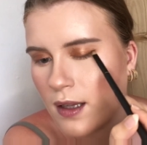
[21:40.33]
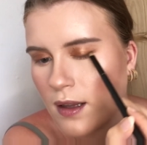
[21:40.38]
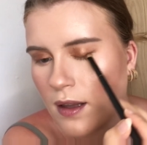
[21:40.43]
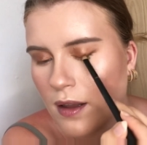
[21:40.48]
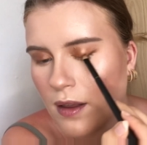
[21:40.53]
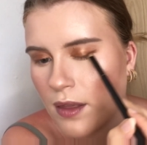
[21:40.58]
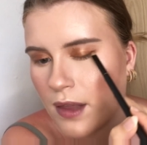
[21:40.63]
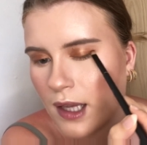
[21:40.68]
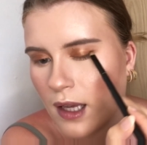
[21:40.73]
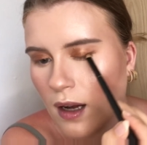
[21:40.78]

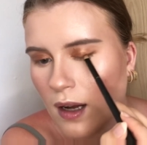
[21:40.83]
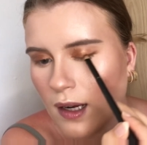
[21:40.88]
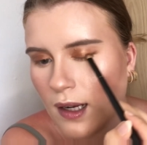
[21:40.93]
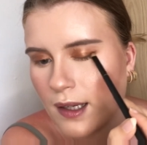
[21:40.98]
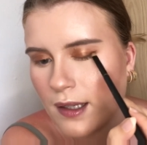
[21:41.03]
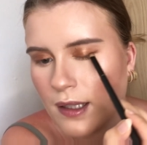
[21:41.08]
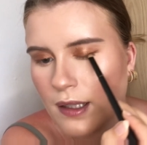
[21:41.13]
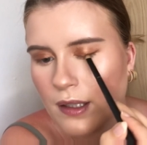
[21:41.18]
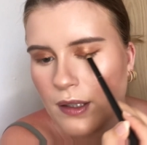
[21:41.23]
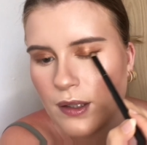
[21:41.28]
the
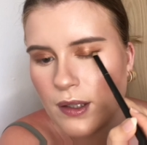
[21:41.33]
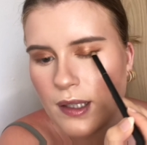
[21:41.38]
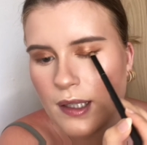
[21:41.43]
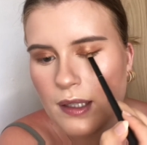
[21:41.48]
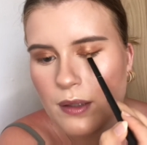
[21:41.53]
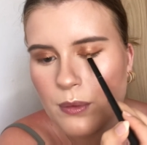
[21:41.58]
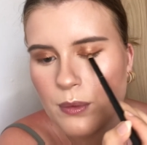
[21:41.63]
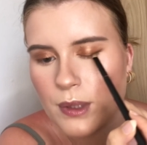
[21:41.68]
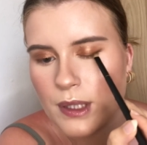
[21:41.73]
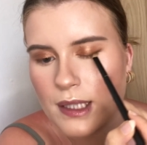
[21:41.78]
eyeliner looking
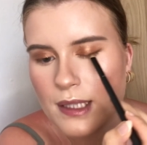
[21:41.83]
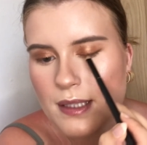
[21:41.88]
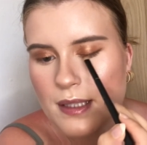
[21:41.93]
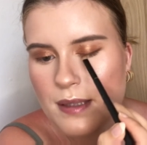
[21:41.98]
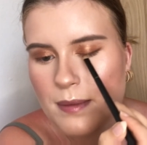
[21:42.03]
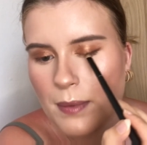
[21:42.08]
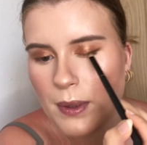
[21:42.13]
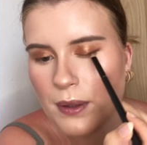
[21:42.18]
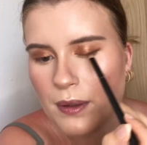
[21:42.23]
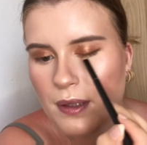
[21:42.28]
really
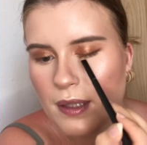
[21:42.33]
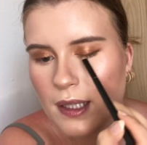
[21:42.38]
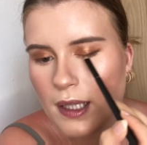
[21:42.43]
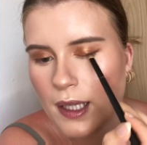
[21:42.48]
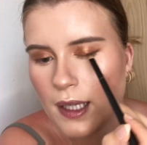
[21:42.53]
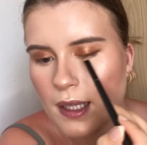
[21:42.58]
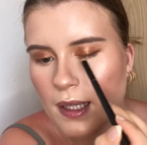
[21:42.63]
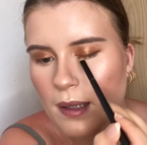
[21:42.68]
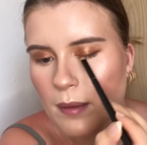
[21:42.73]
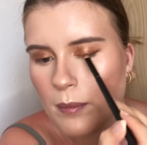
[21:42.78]
smoky
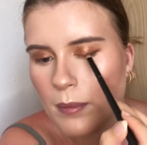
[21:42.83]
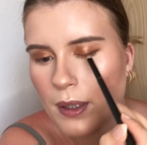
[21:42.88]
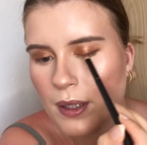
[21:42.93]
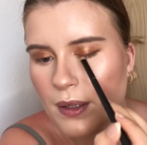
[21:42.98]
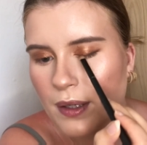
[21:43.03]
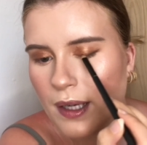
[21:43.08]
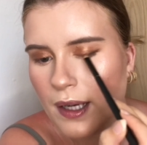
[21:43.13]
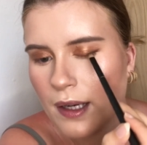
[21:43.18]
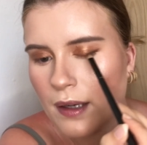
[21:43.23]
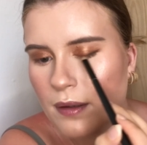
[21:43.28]
and blown
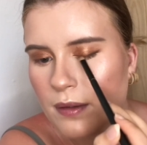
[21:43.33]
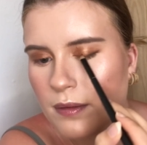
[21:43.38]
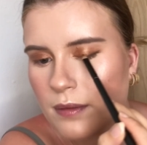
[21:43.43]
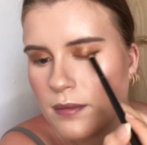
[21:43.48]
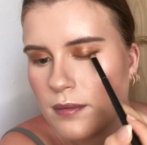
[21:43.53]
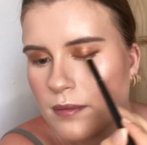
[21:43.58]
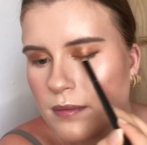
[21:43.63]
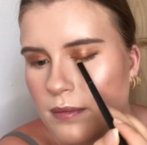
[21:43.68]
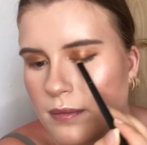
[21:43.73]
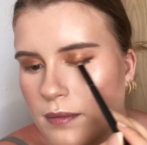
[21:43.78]
out.
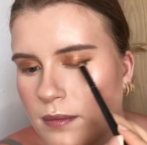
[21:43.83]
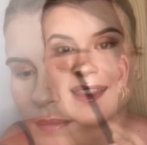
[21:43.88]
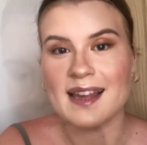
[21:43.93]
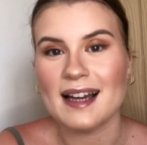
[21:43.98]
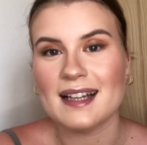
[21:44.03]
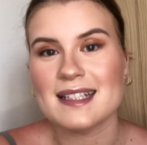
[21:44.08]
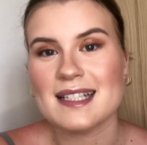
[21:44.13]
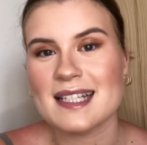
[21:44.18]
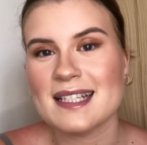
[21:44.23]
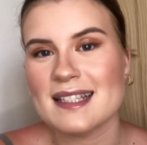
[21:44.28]
And that
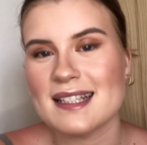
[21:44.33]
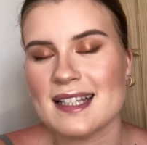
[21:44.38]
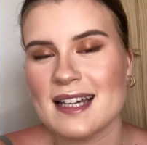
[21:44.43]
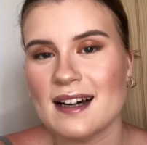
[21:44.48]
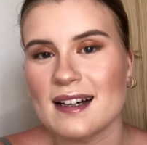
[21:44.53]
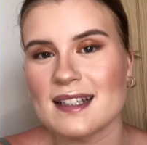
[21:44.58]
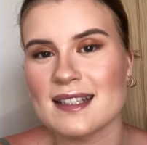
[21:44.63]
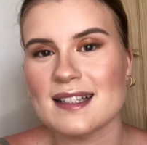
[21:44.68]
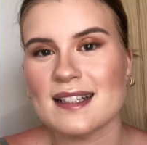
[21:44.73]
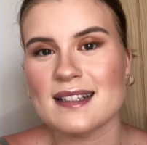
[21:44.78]
is the
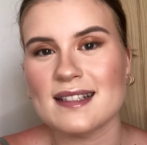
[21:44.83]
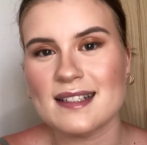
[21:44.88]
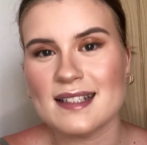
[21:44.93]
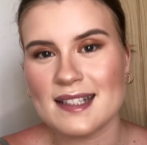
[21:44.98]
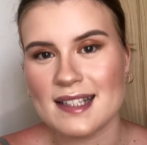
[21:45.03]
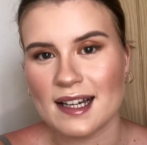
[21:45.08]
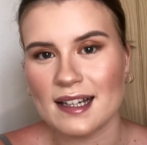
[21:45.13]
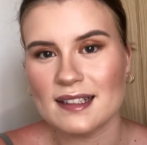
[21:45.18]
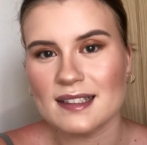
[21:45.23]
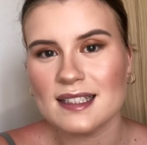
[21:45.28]
eyes
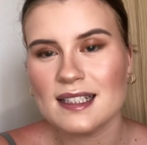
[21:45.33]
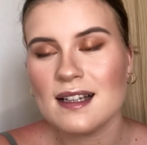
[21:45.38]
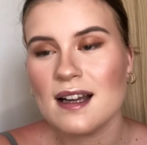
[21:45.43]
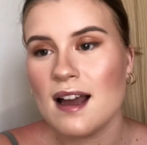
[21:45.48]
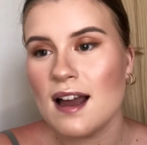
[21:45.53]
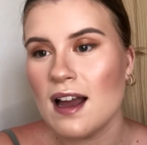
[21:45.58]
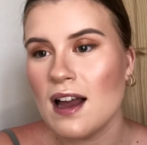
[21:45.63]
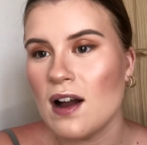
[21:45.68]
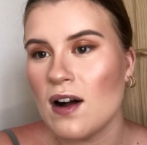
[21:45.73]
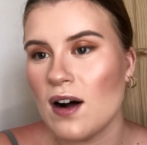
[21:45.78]
done.
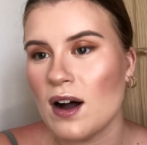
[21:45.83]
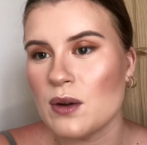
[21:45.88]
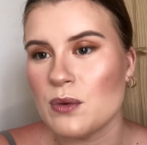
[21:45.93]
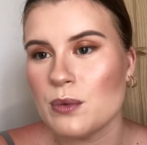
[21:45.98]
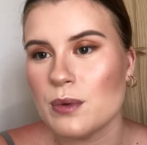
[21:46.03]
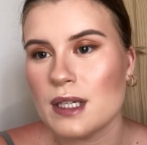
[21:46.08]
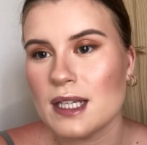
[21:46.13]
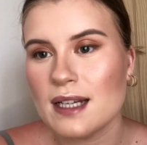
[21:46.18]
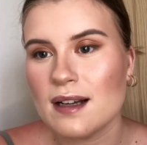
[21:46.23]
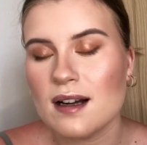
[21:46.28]
I
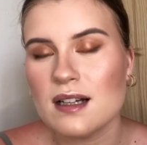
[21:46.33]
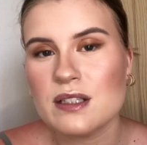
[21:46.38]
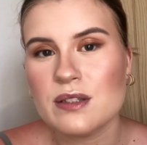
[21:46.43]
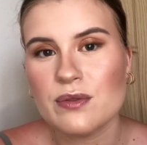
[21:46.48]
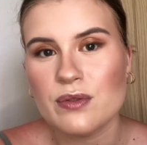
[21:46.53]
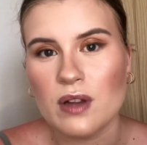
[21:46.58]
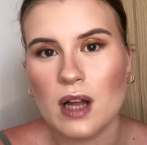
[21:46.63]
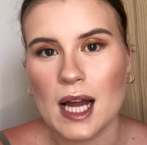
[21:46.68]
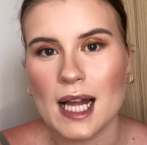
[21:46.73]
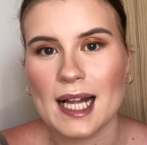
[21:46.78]
really kind of
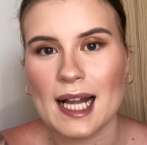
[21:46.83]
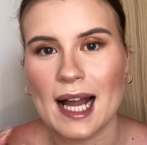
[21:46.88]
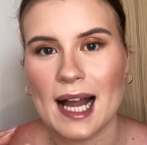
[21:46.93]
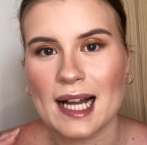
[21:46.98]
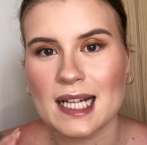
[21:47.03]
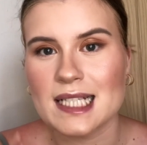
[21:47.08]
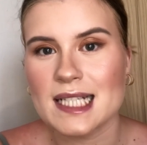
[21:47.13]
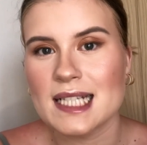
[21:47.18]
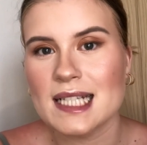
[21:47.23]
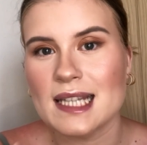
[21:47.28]
like
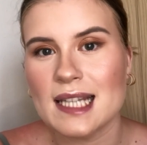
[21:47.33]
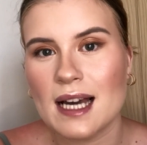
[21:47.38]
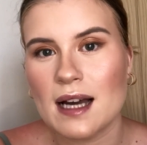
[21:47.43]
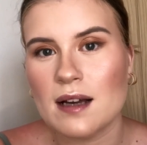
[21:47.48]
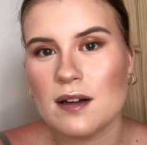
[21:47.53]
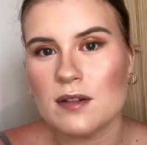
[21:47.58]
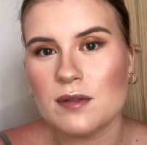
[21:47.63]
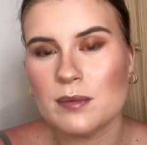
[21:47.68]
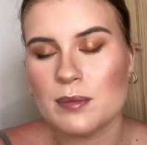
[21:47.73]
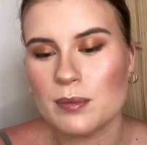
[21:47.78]
adding that
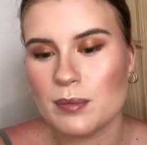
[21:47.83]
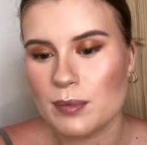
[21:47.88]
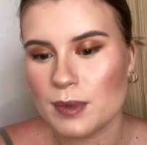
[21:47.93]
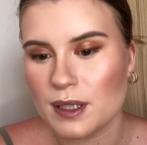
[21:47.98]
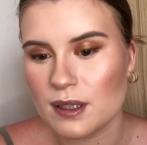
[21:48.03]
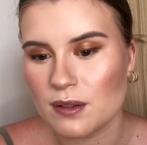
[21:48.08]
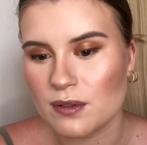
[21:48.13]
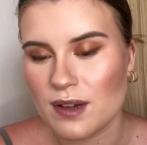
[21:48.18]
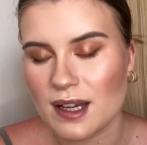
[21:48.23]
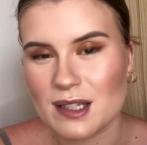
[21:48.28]
bit
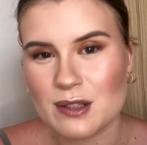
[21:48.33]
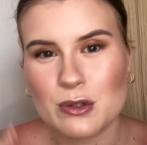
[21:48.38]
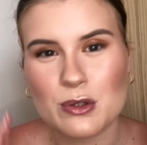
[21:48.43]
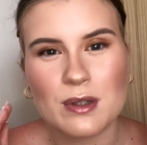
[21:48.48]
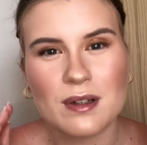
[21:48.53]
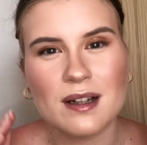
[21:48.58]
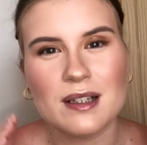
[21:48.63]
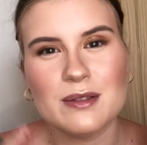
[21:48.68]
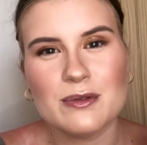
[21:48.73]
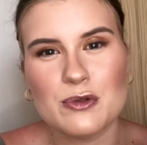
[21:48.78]
of extra kind
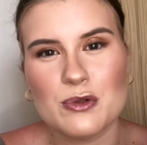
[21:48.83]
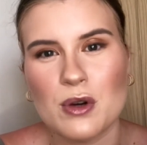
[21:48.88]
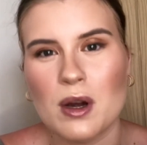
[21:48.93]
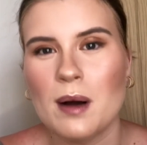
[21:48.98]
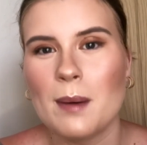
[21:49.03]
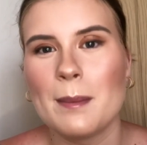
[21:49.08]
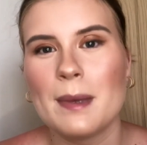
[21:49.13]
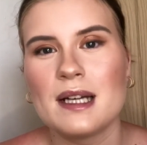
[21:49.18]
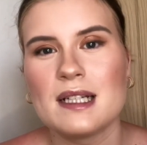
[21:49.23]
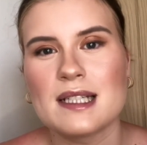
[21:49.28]
of drama
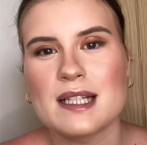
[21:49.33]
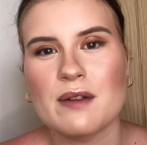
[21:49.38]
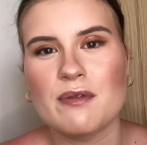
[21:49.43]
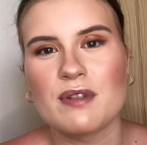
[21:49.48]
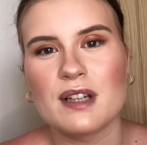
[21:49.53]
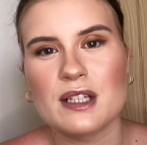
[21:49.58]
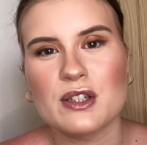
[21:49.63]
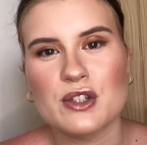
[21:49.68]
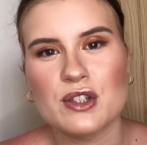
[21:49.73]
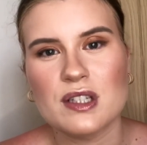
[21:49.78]
and
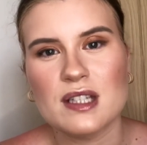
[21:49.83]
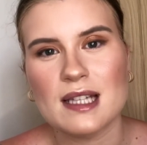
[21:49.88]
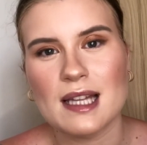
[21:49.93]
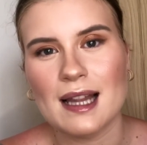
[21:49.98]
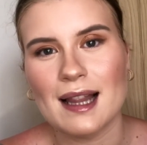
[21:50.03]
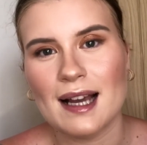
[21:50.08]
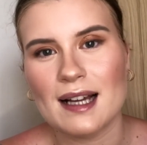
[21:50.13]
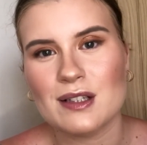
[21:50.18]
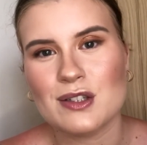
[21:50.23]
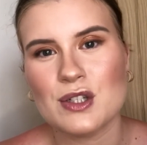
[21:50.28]
definition to the
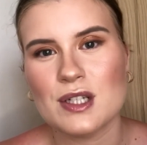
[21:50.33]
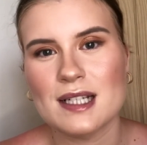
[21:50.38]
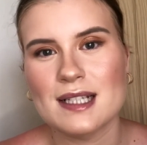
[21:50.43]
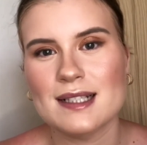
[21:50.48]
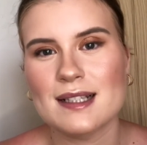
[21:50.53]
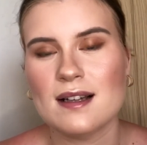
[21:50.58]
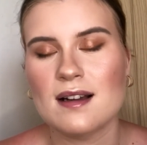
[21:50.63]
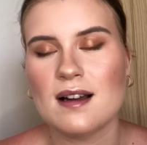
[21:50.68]
lashes,